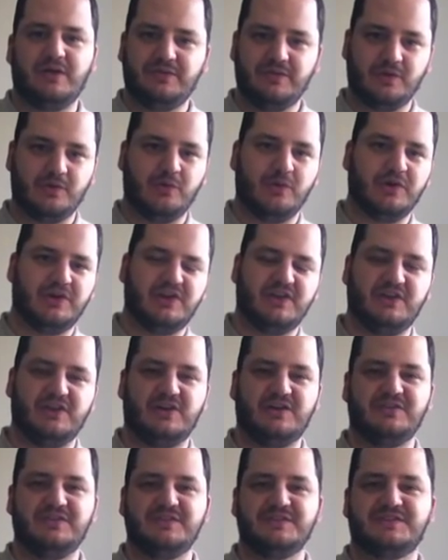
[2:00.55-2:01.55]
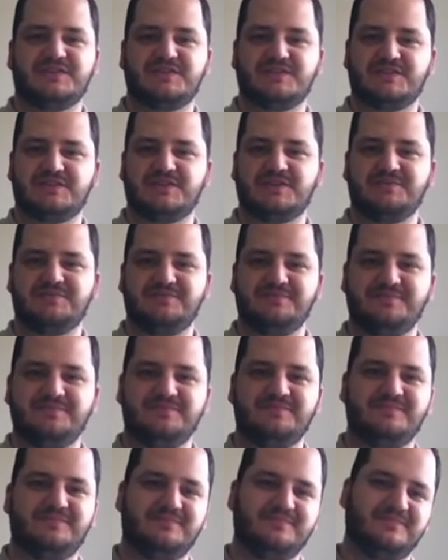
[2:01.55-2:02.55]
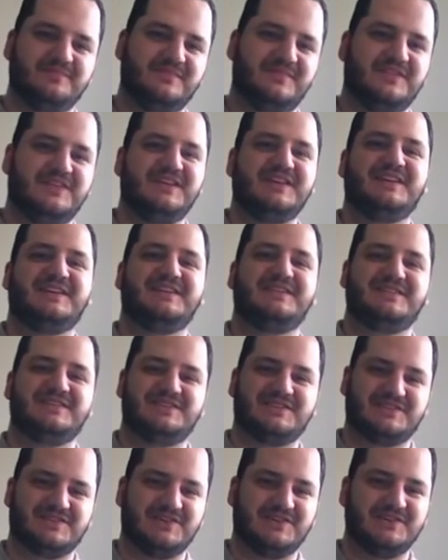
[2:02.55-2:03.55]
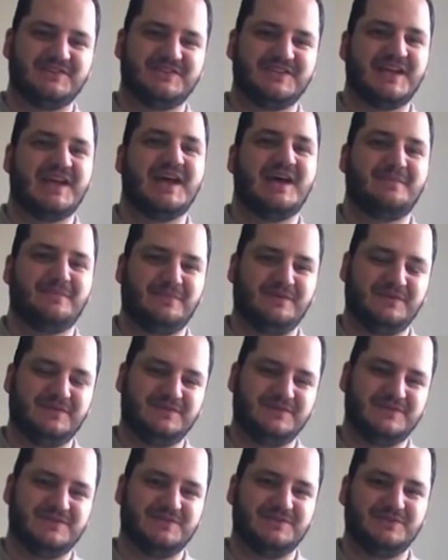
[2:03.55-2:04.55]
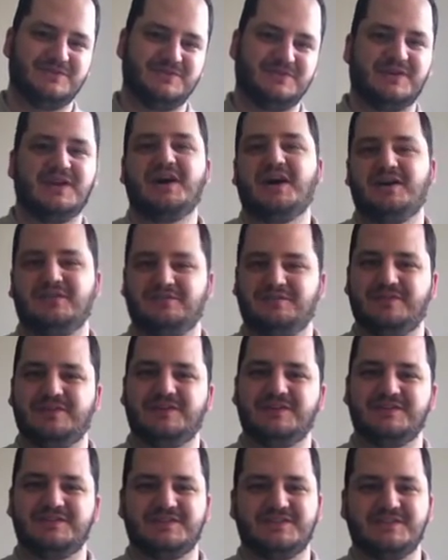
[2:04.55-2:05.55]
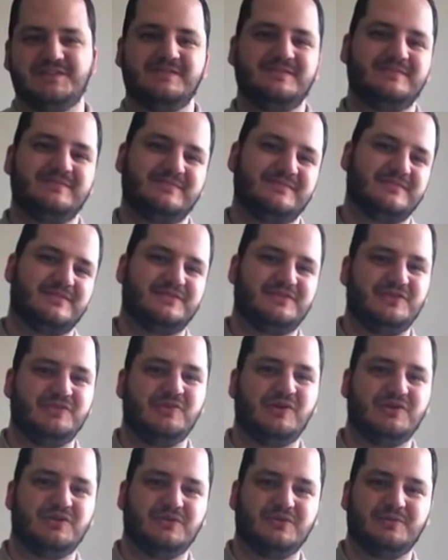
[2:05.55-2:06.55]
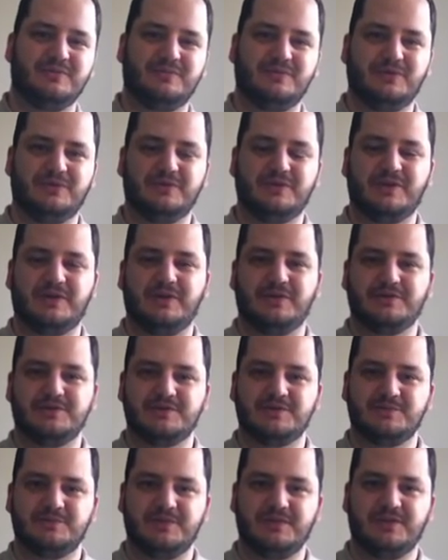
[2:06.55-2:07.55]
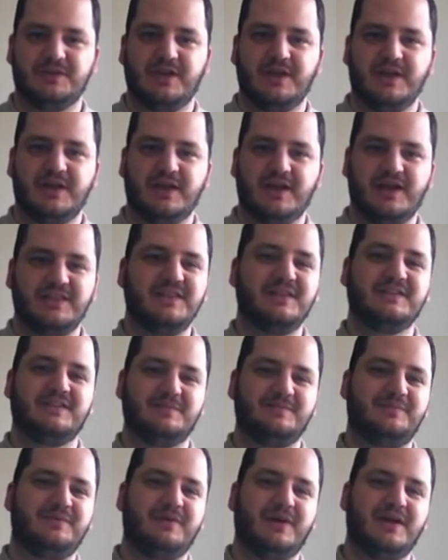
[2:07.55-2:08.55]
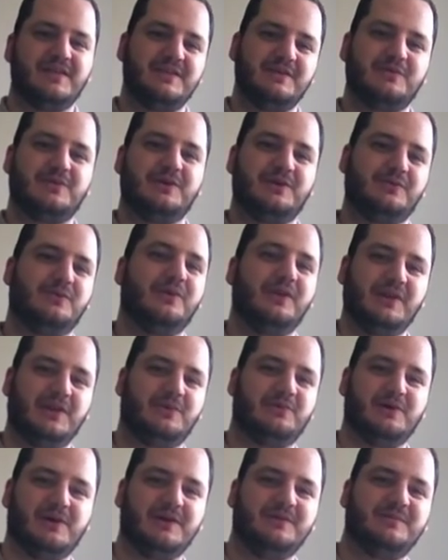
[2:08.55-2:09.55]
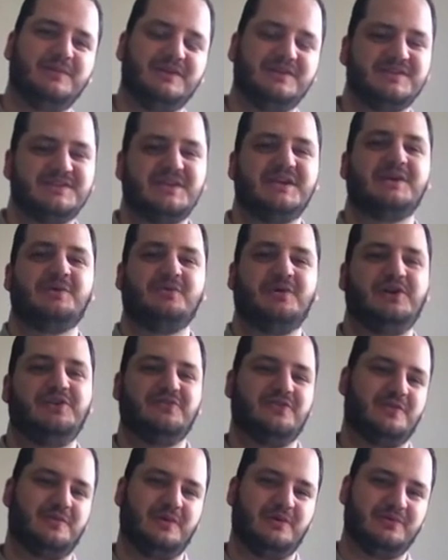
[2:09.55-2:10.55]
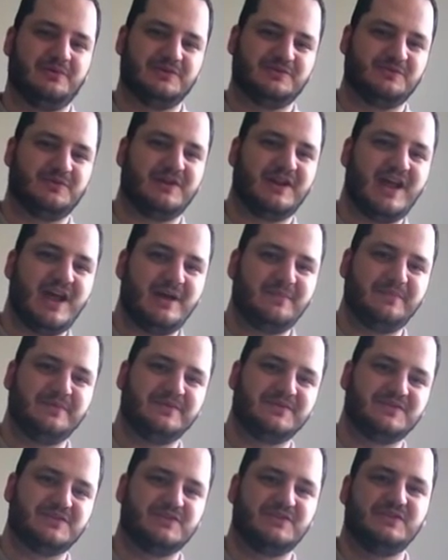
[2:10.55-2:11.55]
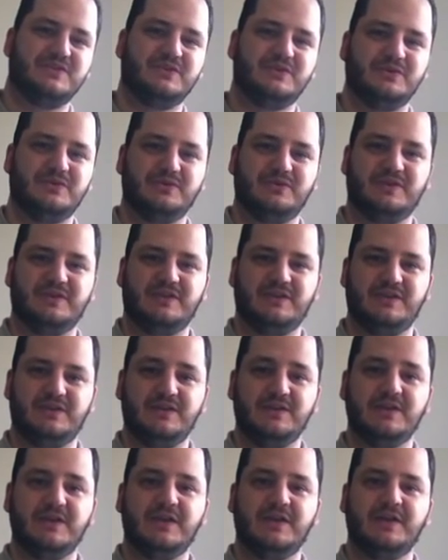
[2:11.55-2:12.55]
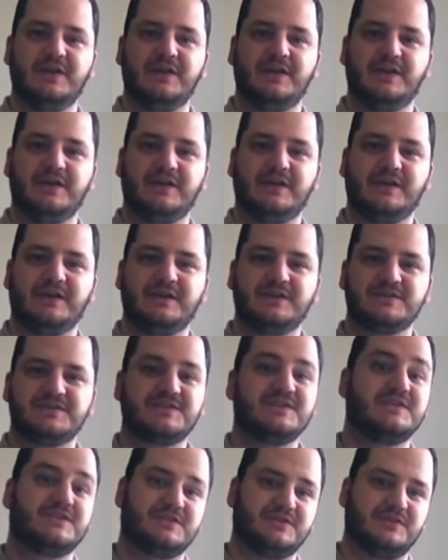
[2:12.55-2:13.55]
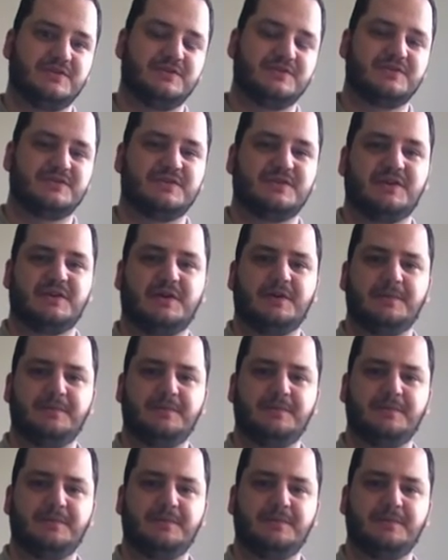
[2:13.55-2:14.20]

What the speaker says: they're working on this, some things start to happen to the convent and a few other little characters. But I think what he really wanted me to take away from it was what happens to the sisters,